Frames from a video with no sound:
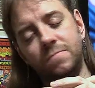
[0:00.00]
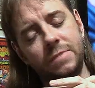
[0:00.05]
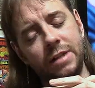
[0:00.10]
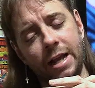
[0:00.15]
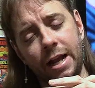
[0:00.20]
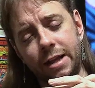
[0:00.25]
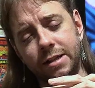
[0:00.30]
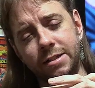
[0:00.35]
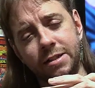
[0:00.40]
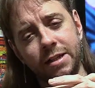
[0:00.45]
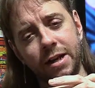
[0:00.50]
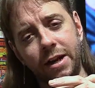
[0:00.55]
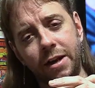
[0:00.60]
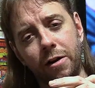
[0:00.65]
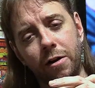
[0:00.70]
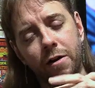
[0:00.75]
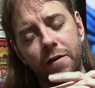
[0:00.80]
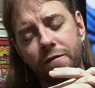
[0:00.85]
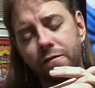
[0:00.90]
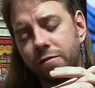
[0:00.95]
Can't say
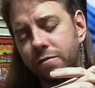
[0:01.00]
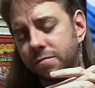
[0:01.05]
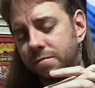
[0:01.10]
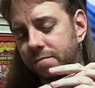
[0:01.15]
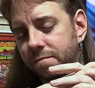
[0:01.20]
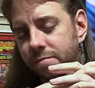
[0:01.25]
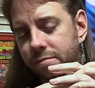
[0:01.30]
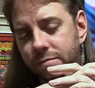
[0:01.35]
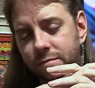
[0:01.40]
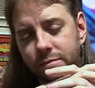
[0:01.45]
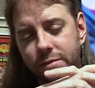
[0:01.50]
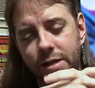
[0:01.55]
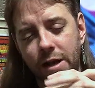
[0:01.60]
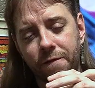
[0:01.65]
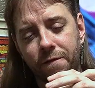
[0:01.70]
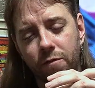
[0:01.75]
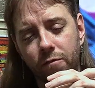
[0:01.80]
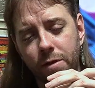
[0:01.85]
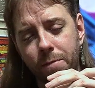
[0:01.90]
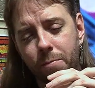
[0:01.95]
enough.
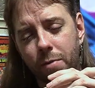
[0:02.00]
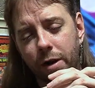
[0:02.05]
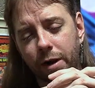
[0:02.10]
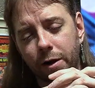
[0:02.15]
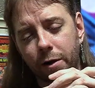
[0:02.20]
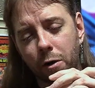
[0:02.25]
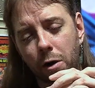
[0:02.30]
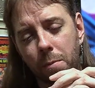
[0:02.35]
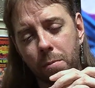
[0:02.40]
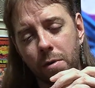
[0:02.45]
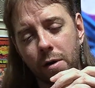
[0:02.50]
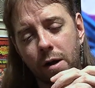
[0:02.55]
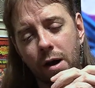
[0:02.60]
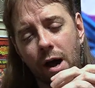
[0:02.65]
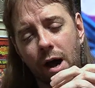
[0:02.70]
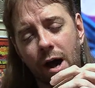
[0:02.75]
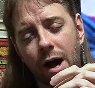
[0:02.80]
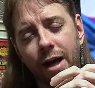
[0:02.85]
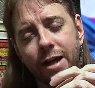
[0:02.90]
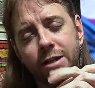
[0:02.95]
Definitely pick it up.
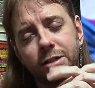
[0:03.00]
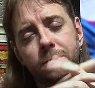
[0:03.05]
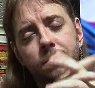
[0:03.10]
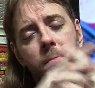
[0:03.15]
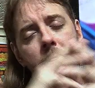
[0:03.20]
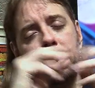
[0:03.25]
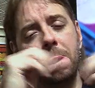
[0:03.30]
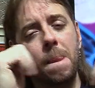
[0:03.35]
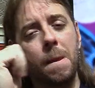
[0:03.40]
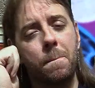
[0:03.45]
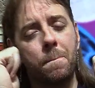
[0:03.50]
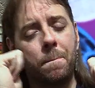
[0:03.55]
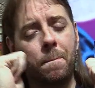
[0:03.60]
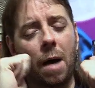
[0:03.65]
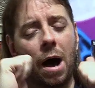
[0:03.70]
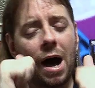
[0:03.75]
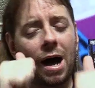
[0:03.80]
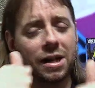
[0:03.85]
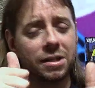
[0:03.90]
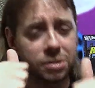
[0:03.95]
Highest
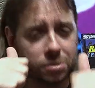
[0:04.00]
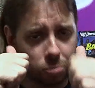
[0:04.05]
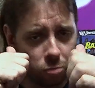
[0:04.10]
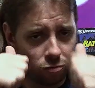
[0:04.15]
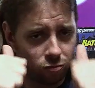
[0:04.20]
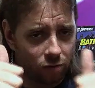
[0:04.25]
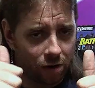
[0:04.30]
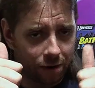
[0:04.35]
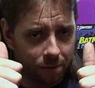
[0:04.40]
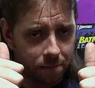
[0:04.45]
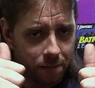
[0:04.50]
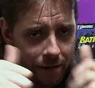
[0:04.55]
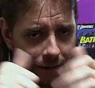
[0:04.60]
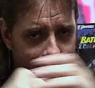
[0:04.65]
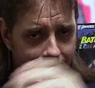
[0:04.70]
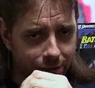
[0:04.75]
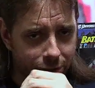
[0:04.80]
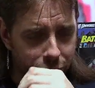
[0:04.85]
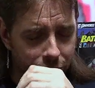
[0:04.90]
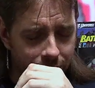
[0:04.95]
possible
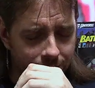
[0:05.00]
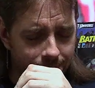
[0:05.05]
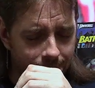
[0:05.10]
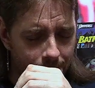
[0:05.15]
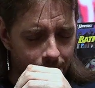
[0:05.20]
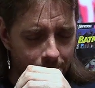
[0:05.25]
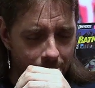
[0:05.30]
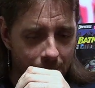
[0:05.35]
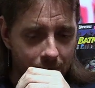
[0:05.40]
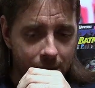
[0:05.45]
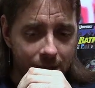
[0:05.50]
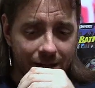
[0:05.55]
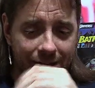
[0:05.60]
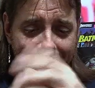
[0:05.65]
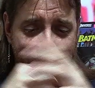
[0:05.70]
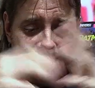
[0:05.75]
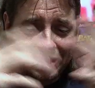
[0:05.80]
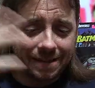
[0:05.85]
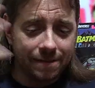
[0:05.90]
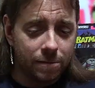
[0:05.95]
recommendation.
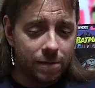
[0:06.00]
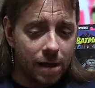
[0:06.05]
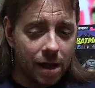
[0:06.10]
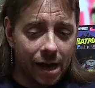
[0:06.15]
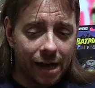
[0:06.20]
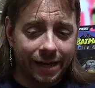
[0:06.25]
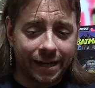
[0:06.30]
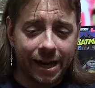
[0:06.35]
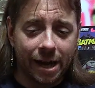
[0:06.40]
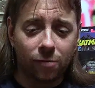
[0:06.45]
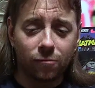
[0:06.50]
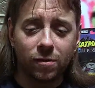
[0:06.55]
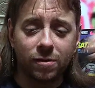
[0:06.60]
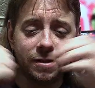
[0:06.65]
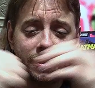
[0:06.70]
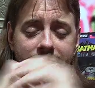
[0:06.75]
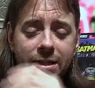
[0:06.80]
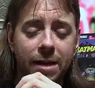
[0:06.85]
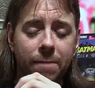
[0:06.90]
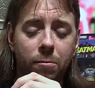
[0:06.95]
I can't
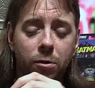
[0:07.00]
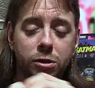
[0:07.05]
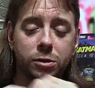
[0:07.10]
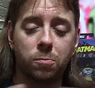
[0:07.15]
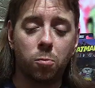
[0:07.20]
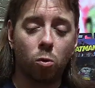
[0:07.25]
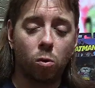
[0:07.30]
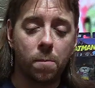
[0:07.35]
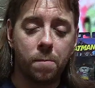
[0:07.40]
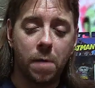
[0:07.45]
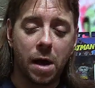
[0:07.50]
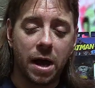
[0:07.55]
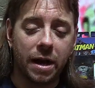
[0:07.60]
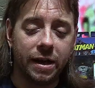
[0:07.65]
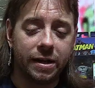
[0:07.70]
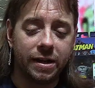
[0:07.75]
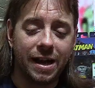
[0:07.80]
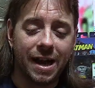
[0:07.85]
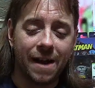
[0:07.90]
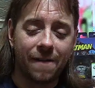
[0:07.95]
really say much more about
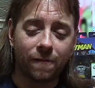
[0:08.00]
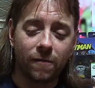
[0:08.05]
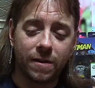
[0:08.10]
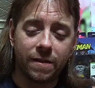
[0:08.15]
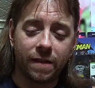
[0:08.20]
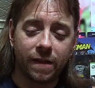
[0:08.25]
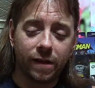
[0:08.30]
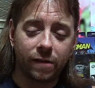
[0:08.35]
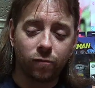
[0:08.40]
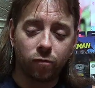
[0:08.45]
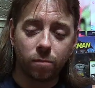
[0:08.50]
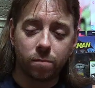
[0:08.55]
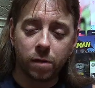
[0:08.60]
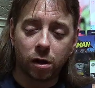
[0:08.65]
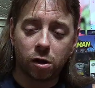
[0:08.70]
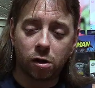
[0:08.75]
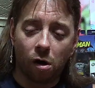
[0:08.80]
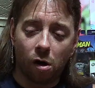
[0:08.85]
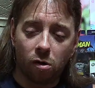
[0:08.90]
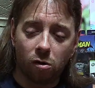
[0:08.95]
it. Everything from the
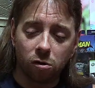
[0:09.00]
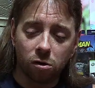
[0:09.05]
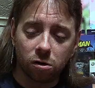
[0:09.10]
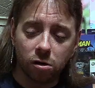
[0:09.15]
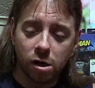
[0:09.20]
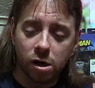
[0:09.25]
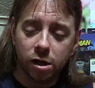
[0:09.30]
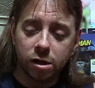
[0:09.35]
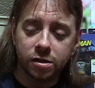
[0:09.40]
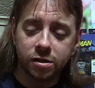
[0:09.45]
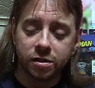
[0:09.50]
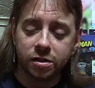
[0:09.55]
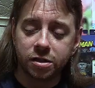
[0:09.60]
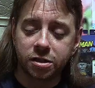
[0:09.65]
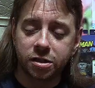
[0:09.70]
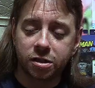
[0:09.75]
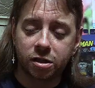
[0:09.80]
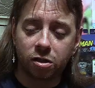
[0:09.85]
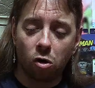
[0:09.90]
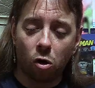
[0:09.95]
color, to the
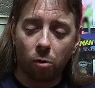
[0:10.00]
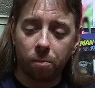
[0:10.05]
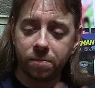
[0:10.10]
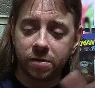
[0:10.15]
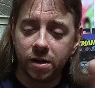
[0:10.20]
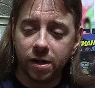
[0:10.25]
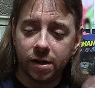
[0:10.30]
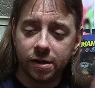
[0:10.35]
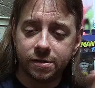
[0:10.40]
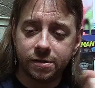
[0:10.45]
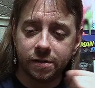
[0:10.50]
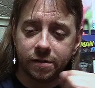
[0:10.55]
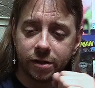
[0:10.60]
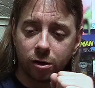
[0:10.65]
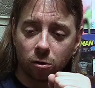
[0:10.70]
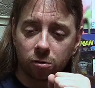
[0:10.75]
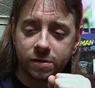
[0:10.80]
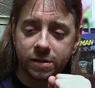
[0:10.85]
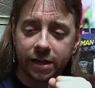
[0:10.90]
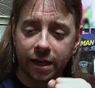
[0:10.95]
sculpt, to the
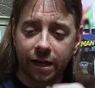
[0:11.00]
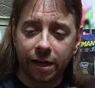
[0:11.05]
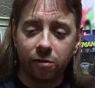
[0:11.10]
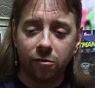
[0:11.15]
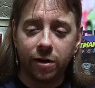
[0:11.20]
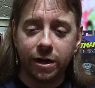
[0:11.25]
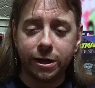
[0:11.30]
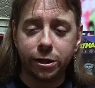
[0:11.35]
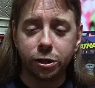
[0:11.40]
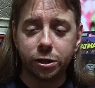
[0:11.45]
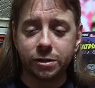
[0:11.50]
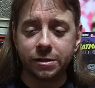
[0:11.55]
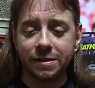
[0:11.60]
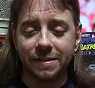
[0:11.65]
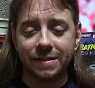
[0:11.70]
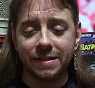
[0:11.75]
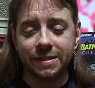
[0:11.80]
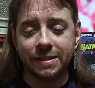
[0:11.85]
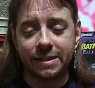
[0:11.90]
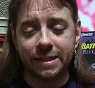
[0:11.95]
articulation, to
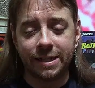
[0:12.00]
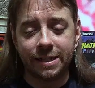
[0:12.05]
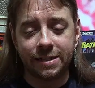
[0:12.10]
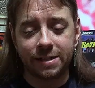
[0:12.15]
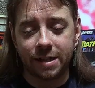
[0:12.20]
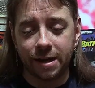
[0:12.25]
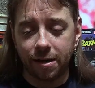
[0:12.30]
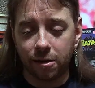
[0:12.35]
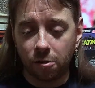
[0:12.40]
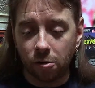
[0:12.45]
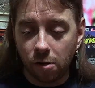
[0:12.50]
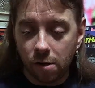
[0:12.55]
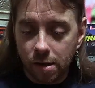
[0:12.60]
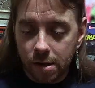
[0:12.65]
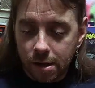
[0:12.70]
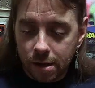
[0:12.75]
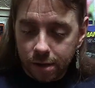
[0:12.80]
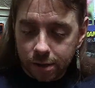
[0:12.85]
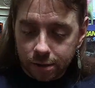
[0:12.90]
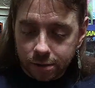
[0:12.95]
the detail,
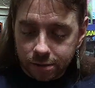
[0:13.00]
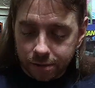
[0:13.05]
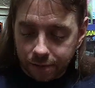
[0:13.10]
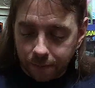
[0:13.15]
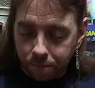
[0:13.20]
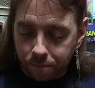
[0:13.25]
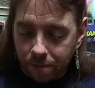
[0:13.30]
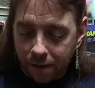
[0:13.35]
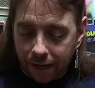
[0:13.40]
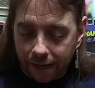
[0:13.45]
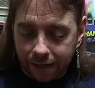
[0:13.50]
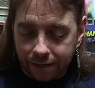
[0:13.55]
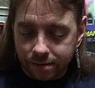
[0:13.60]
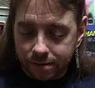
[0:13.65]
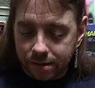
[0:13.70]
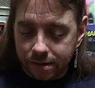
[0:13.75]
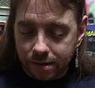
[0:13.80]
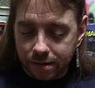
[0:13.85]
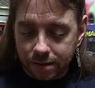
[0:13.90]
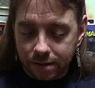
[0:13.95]
to the paint.
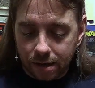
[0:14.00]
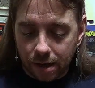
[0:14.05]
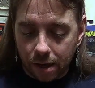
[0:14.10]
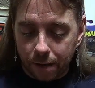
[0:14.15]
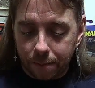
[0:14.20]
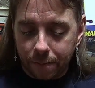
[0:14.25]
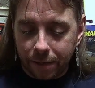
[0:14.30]
I